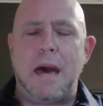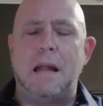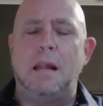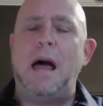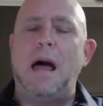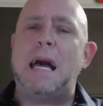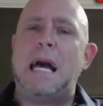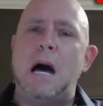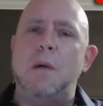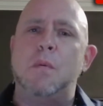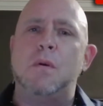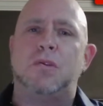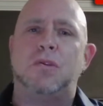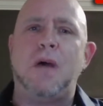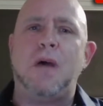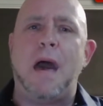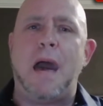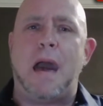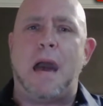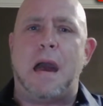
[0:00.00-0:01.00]
like I was
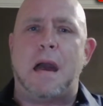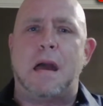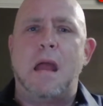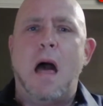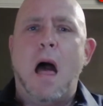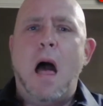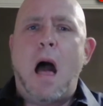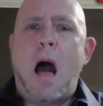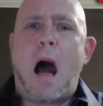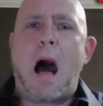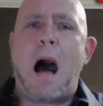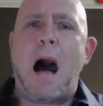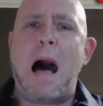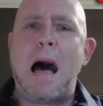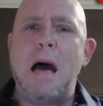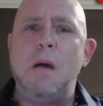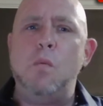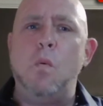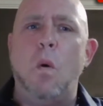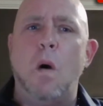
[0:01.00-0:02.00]
saying,
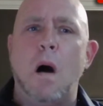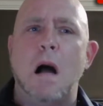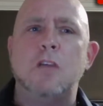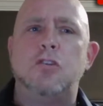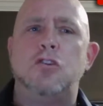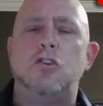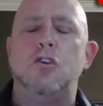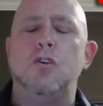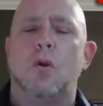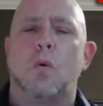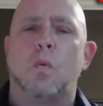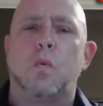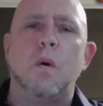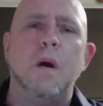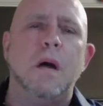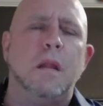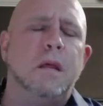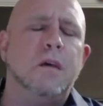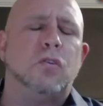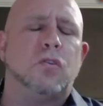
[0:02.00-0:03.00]
I want you to
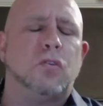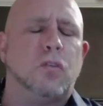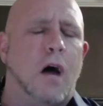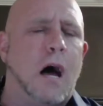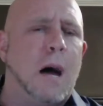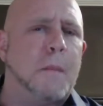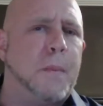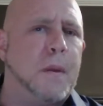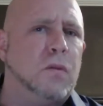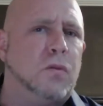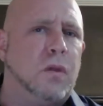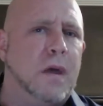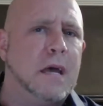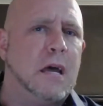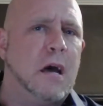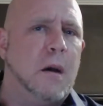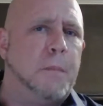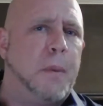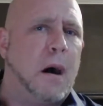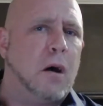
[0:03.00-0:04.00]
really stop and think
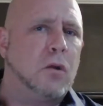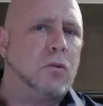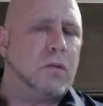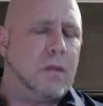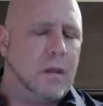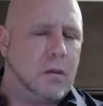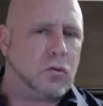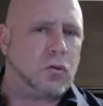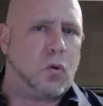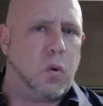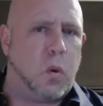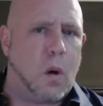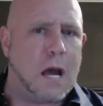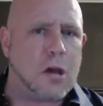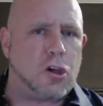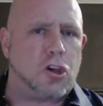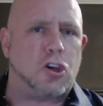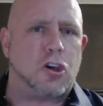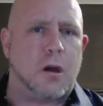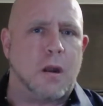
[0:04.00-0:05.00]
about this
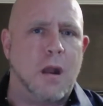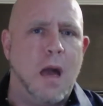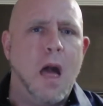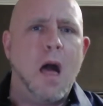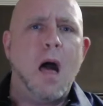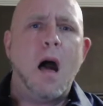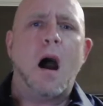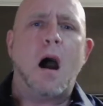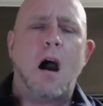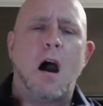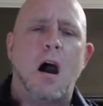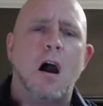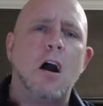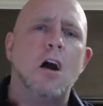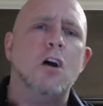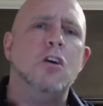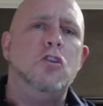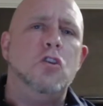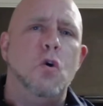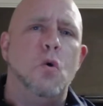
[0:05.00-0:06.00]
question.
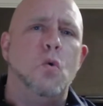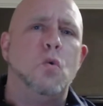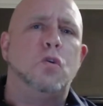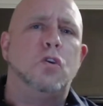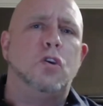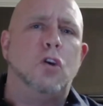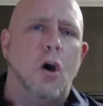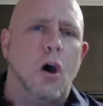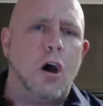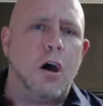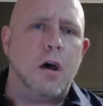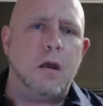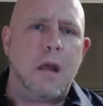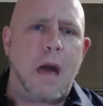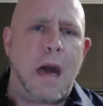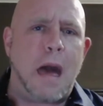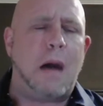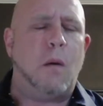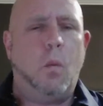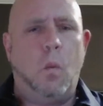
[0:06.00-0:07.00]
Are you good
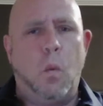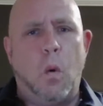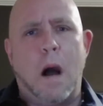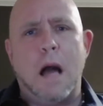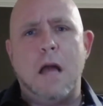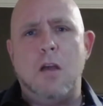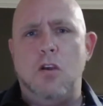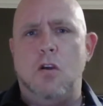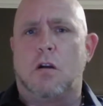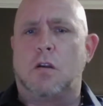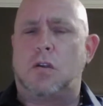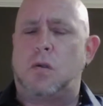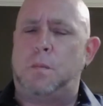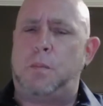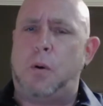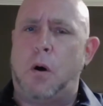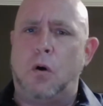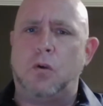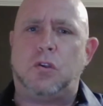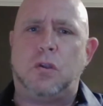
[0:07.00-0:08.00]
at what you're
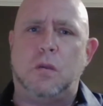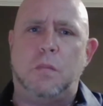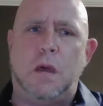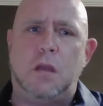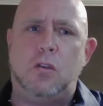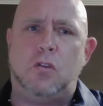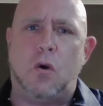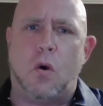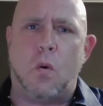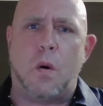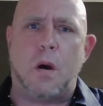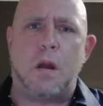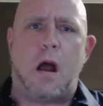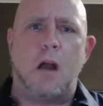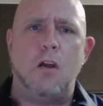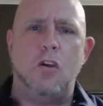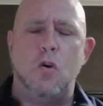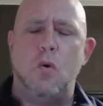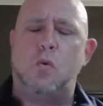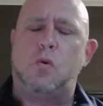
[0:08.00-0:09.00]
supposed to be doing?
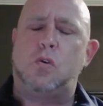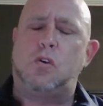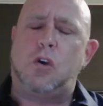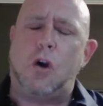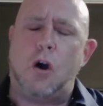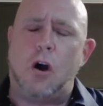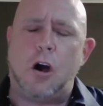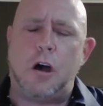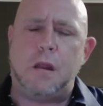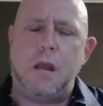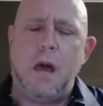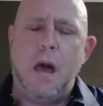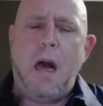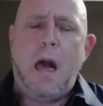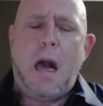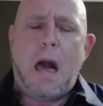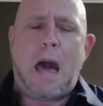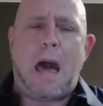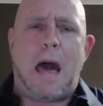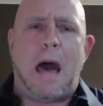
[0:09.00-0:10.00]
Are you good
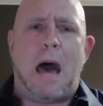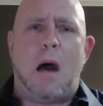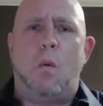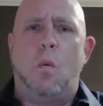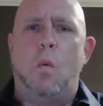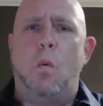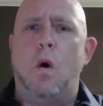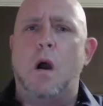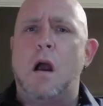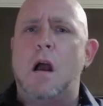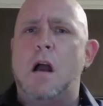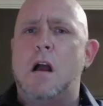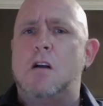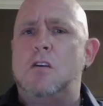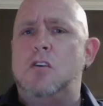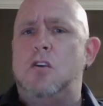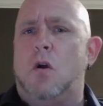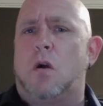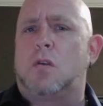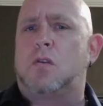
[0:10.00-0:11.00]
at where
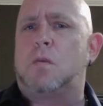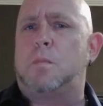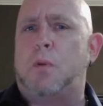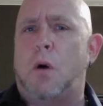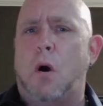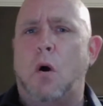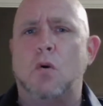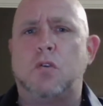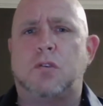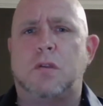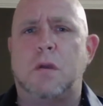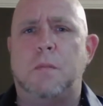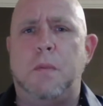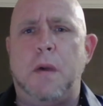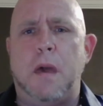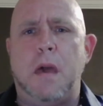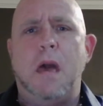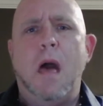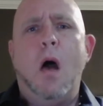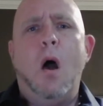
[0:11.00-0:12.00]
you're supposed to
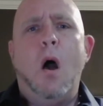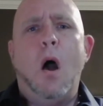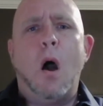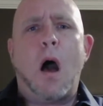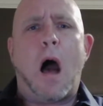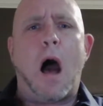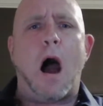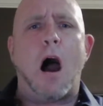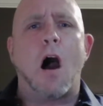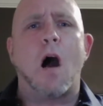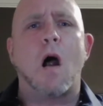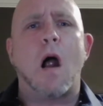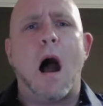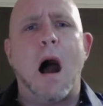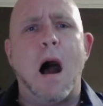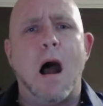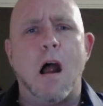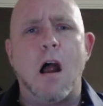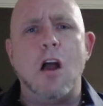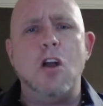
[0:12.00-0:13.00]
be? Or
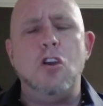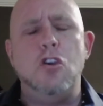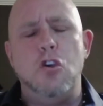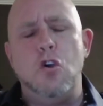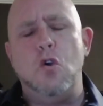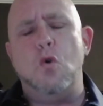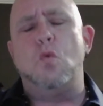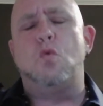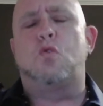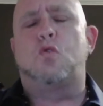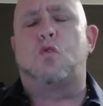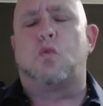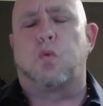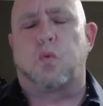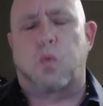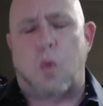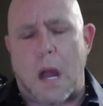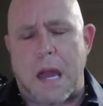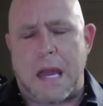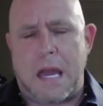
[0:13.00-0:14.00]
are you
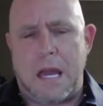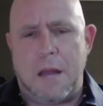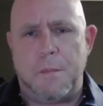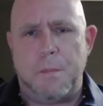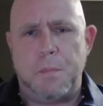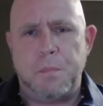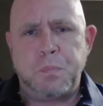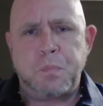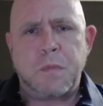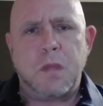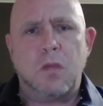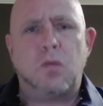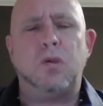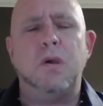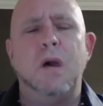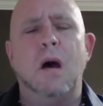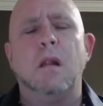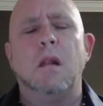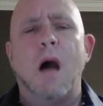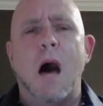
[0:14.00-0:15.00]
great?
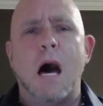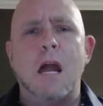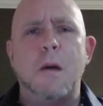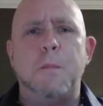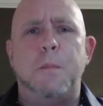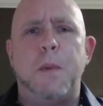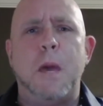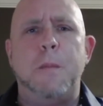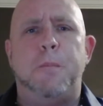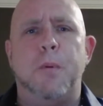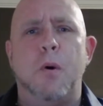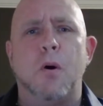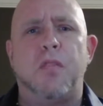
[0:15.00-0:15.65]
See, a lot of people